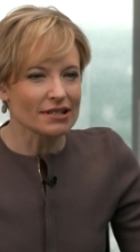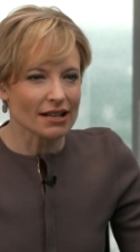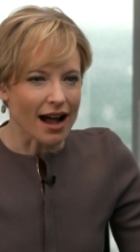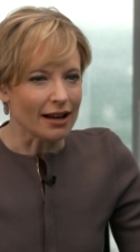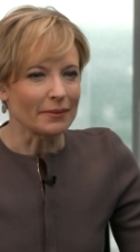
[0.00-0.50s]

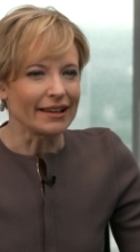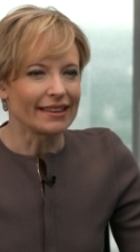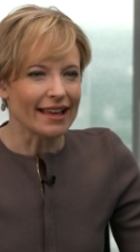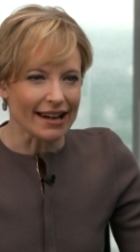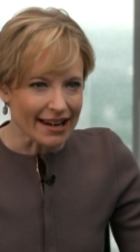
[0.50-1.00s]
economy,
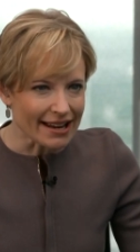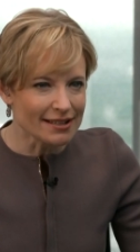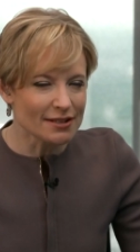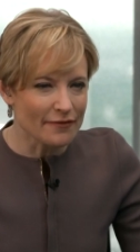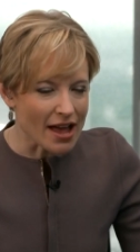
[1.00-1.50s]
that
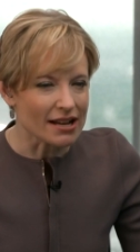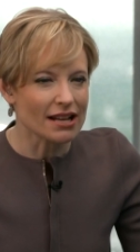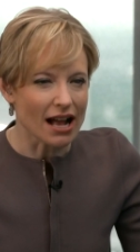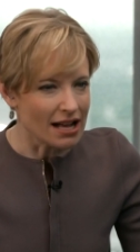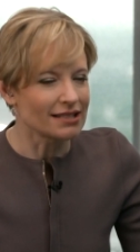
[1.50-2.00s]
needs Fed
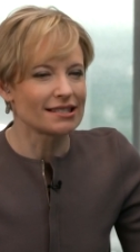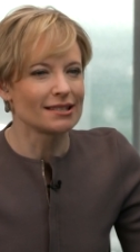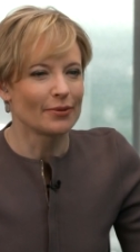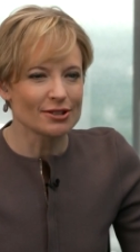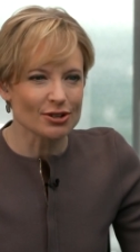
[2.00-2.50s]
cuts?
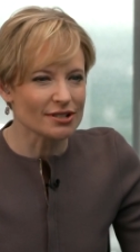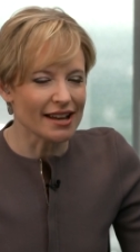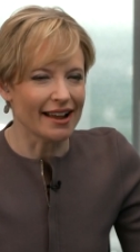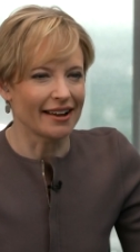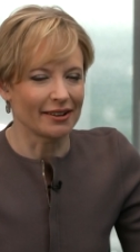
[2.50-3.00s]
What's your
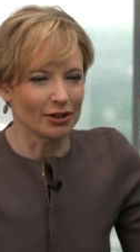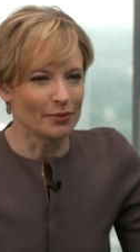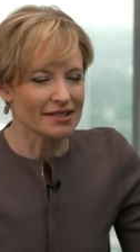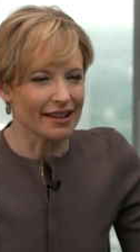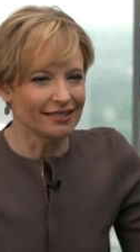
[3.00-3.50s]
take on a global
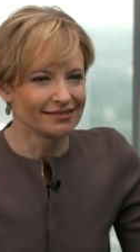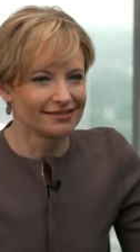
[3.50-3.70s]
scale?